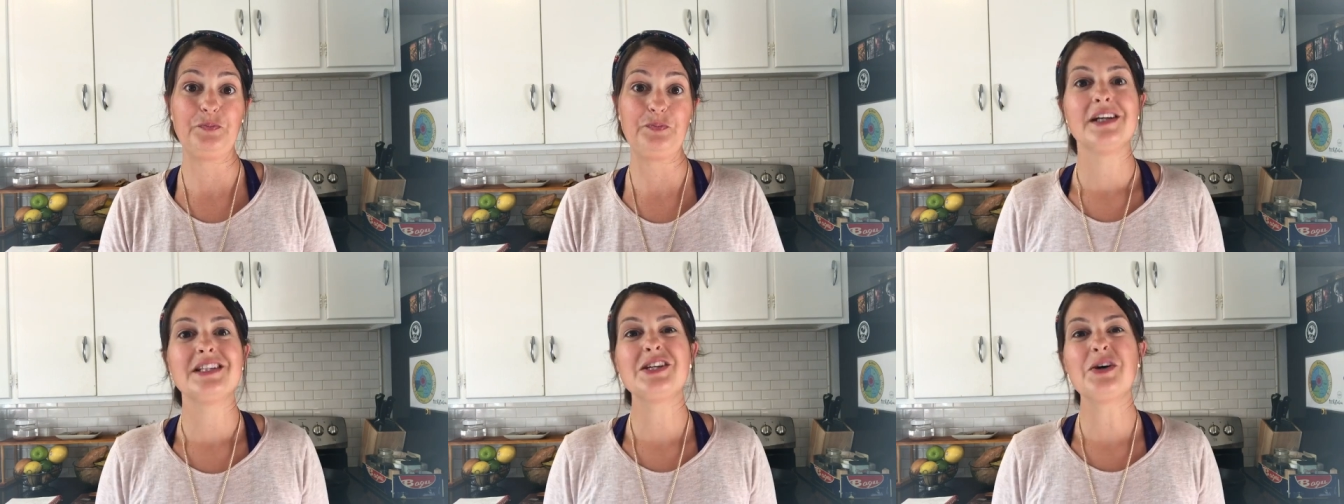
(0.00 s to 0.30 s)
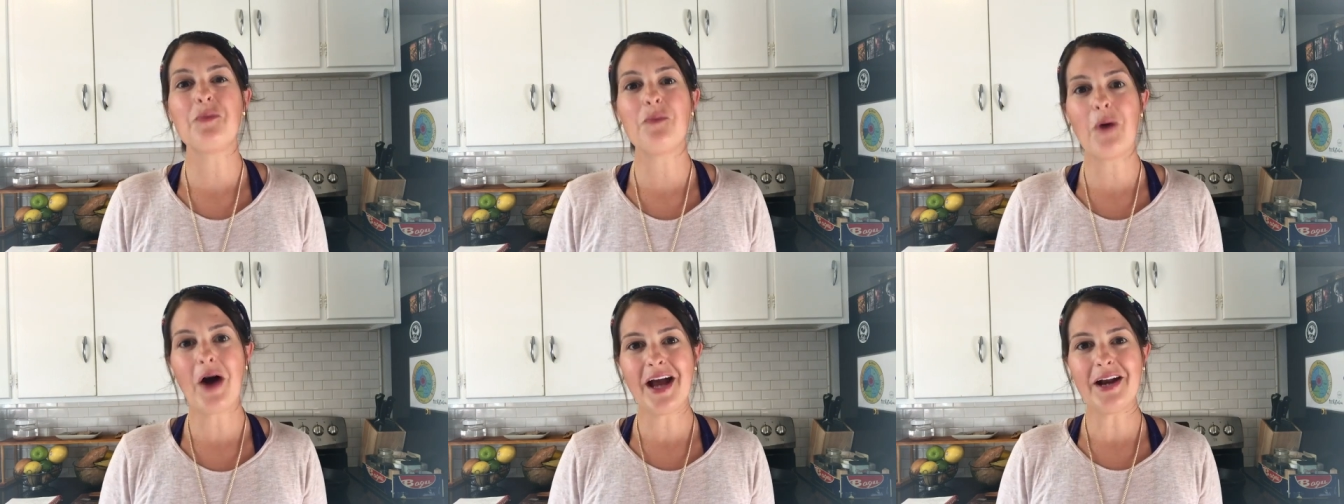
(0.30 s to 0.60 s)

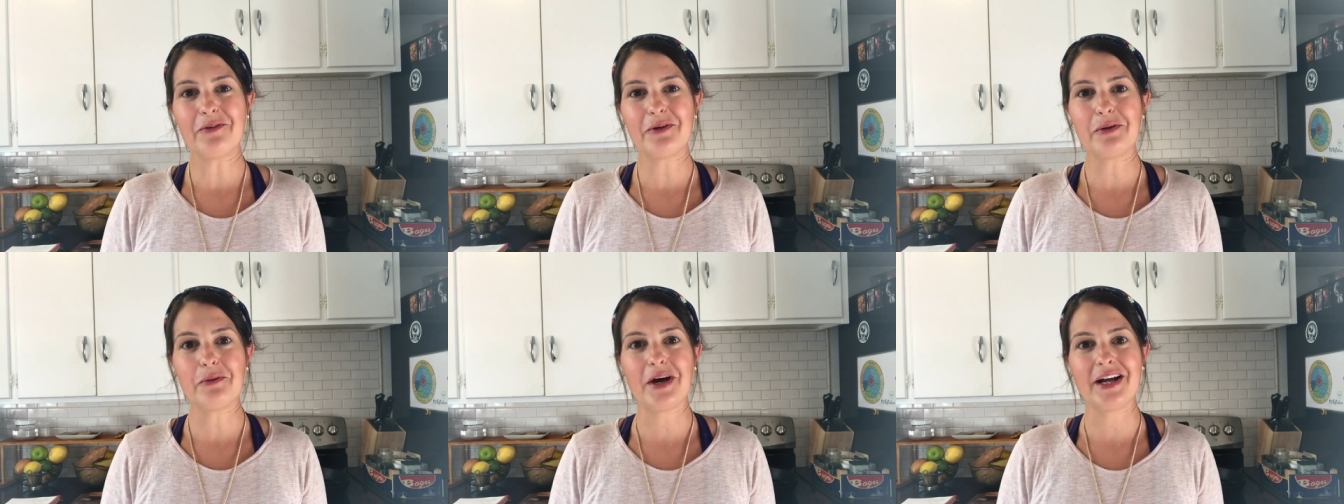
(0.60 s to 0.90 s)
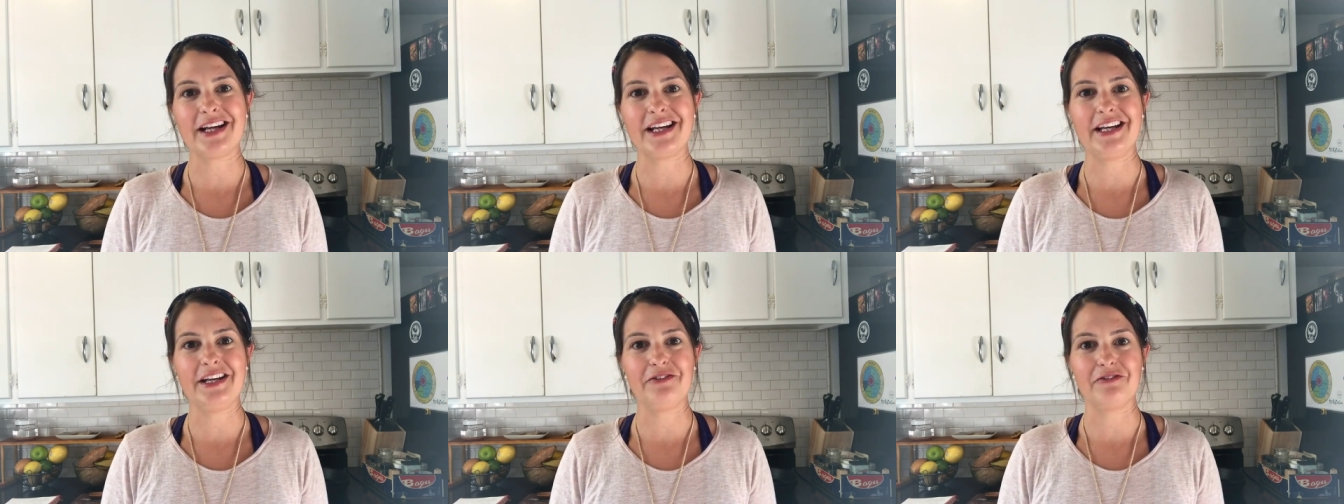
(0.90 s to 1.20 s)
So why do we
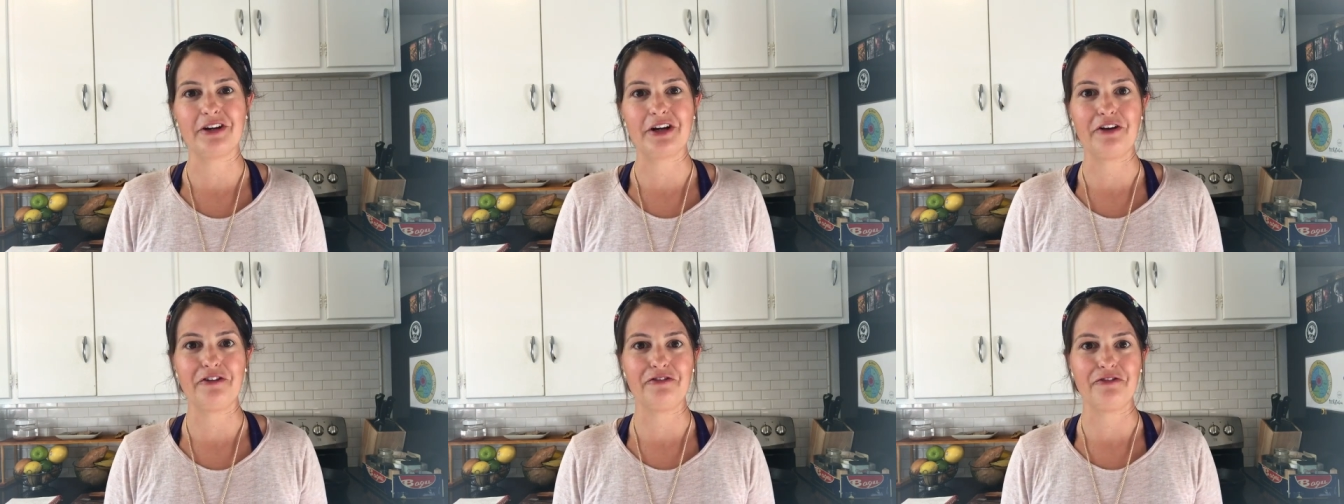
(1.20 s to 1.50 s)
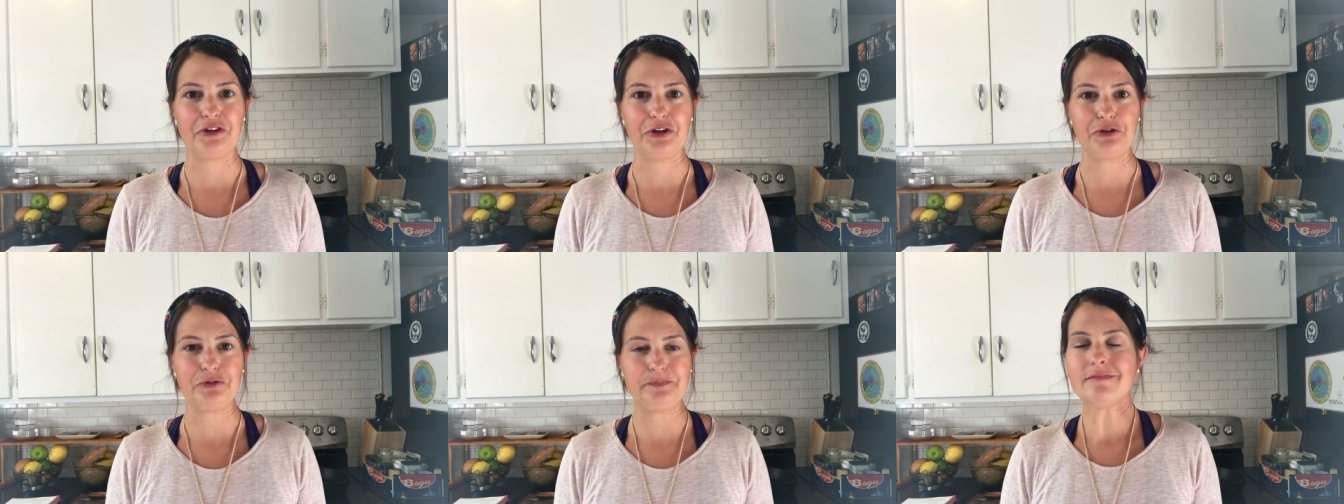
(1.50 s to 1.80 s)
want to eat real
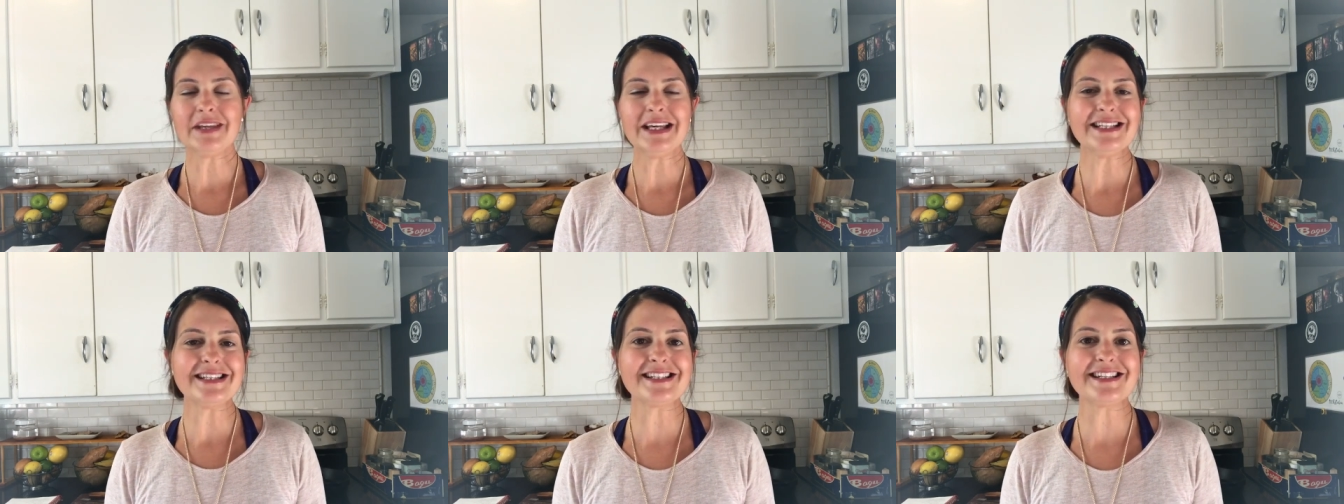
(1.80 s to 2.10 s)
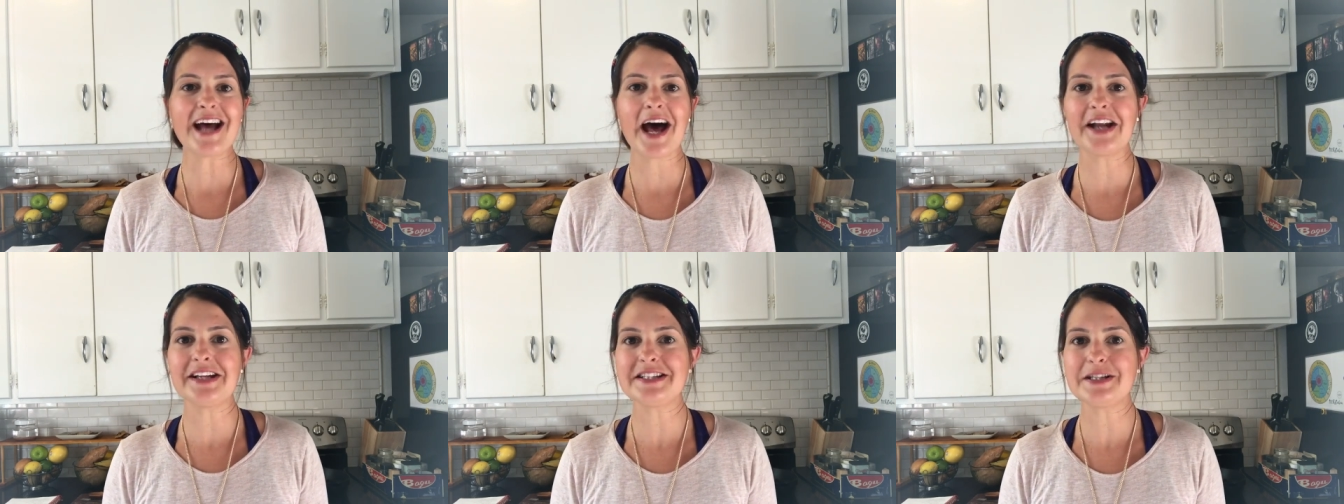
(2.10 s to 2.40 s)
food? It's not